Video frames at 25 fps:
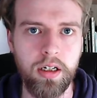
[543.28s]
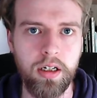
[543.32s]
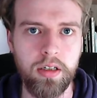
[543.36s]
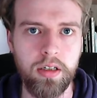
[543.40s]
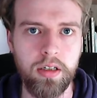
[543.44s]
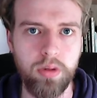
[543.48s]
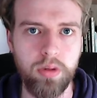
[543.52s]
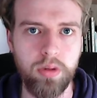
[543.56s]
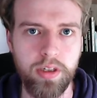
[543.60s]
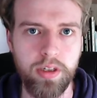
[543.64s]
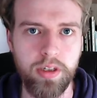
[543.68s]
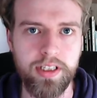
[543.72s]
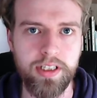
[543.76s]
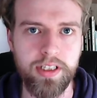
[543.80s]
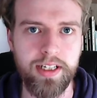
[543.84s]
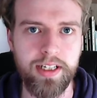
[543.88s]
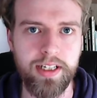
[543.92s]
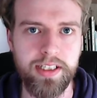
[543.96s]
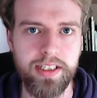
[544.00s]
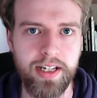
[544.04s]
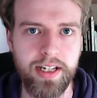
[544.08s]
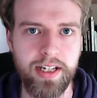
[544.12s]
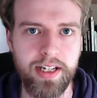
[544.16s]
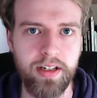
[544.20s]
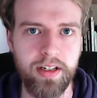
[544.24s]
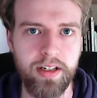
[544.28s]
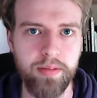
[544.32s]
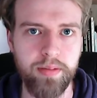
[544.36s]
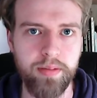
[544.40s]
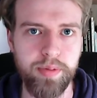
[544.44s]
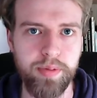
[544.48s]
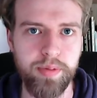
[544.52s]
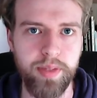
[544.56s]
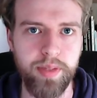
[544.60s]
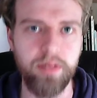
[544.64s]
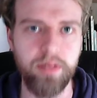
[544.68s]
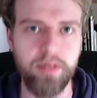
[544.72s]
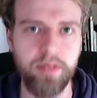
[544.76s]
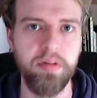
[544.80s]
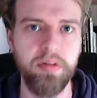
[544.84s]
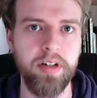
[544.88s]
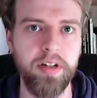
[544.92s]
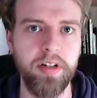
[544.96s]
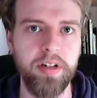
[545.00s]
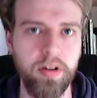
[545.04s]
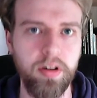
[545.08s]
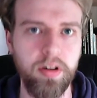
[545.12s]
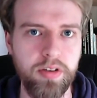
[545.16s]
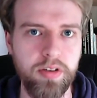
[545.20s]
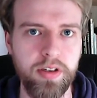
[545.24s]
Twice daily stand-ups meant that we were in
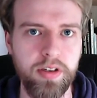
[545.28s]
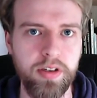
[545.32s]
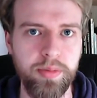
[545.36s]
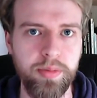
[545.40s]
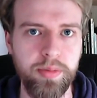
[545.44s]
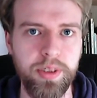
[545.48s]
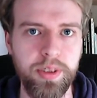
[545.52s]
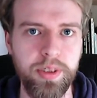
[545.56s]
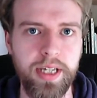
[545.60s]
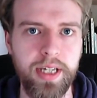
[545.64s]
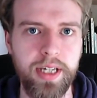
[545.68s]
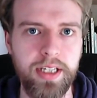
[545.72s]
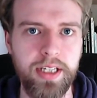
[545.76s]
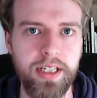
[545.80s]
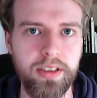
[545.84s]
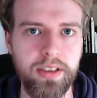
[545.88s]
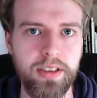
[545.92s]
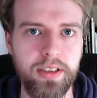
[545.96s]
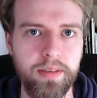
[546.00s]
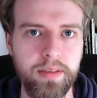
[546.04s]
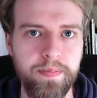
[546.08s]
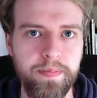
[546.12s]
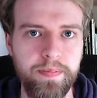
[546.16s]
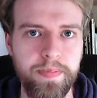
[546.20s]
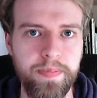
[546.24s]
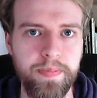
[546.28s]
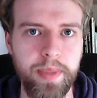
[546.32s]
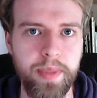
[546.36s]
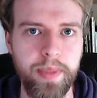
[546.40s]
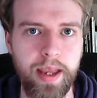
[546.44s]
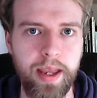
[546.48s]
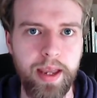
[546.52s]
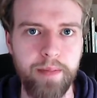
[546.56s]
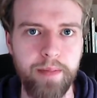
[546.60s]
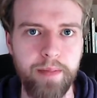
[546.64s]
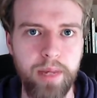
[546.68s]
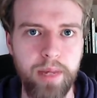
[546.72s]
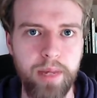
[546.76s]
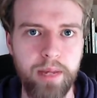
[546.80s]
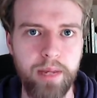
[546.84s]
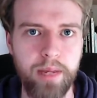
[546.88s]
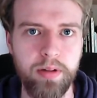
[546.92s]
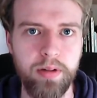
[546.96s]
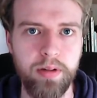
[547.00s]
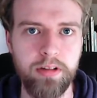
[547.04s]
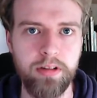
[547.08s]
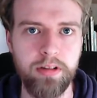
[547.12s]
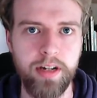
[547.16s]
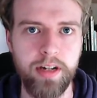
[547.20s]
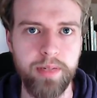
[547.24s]
constant communication, and pair
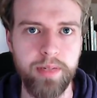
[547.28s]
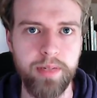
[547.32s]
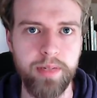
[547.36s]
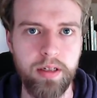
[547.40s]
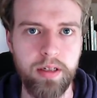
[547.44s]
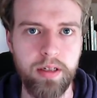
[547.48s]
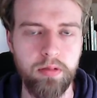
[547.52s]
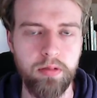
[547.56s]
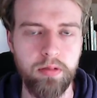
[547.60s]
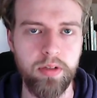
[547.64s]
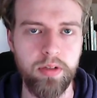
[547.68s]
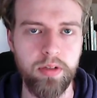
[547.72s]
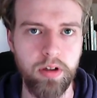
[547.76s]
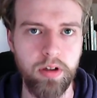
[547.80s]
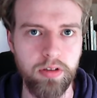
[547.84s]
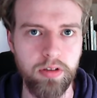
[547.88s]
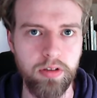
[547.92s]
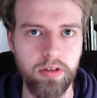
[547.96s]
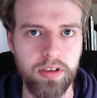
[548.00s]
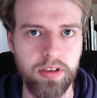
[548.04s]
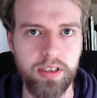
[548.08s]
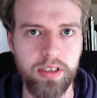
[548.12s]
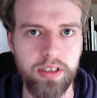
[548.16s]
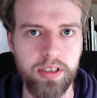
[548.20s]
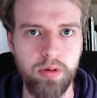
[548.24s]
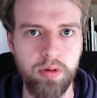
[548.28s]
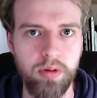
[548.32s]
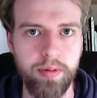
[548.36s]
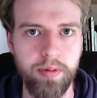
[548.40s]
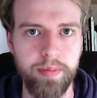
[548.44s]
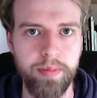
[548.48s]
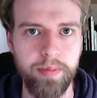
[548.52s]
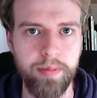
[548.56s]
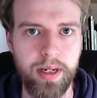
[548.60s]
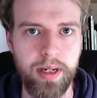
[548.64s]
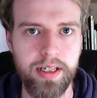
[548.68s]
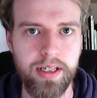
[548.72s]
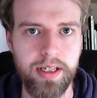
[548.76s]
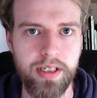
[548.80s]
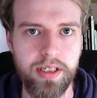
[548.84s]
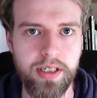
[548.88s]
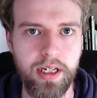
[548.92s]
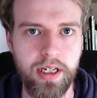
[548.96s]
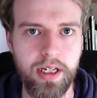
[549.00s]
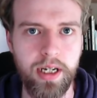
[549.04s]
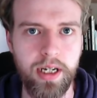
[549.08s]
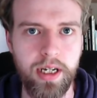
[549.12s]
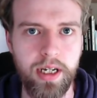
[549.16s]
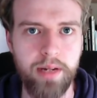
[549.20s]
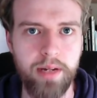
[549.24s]
programming, with constantly swapping pairs,
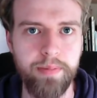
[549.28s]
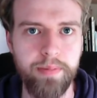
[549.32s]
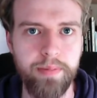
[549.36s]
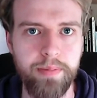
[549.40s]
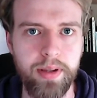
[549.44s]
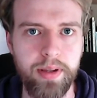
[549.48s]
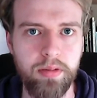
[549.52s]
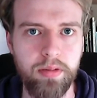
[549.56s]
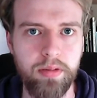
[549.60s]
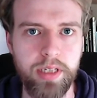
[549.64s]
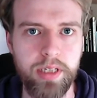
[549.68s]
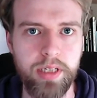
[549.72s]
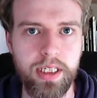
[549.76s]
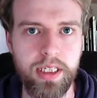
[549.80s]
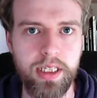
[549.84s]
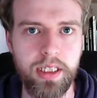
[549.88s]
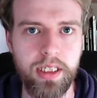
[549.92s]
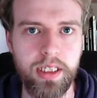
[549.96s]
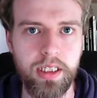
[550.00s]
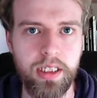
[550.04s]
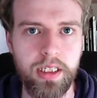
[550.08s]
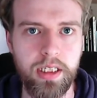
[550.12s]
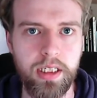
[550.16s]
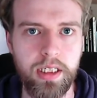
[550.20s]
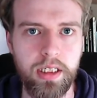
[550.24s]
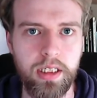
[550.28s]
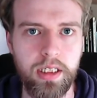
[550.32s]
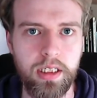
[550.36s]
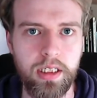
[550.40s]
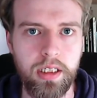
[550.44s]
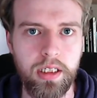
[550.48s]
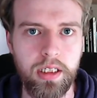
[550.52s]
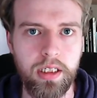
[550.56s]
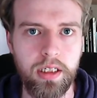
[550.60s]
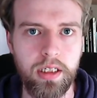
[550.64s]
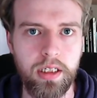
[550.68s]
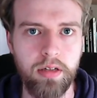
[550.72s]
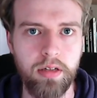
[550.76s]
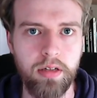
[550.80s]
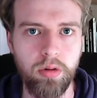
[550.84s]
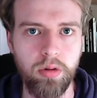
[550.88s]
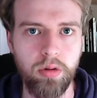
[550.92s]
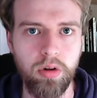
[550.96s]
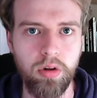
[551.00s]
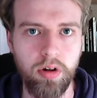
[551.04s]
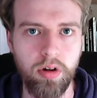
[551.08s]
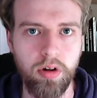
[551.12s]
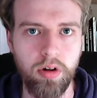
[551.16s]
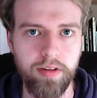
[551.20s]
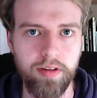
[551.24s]
meant that we all
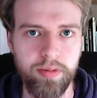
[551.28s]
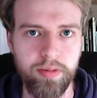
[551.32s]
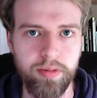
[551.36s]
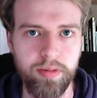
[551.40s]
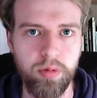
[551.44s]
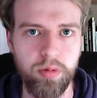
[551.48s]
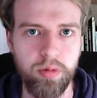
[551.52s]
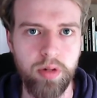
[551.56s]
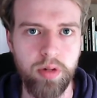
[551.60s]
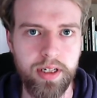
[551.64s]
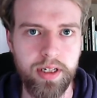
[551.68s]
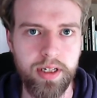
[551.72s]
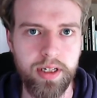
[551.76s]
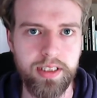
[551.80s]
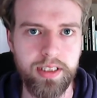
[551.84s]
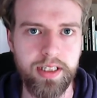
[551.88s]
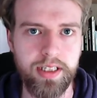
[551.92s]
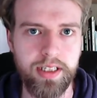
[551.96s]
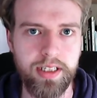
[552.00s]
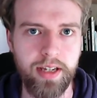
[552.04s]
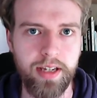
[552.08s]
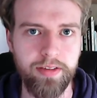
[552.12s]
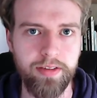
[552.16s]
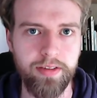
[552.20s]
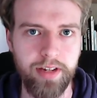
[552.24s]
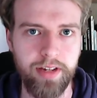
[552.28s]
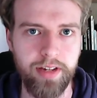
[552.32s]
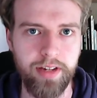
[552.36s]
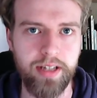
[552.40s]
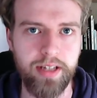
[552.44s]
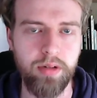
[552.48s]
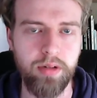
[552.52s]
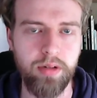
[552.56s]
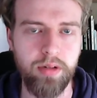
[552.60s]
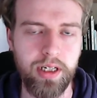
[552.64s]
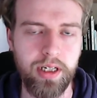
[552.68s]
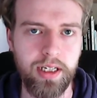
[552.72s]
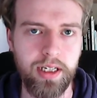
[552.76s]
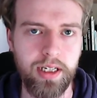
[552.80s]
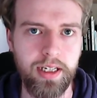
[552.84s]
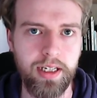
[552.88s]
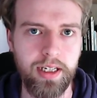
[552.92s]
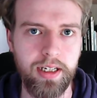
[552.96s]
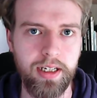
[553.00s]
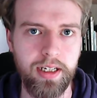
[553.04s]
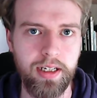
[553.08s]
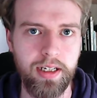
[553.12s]
got comfortable working together fairly quickly,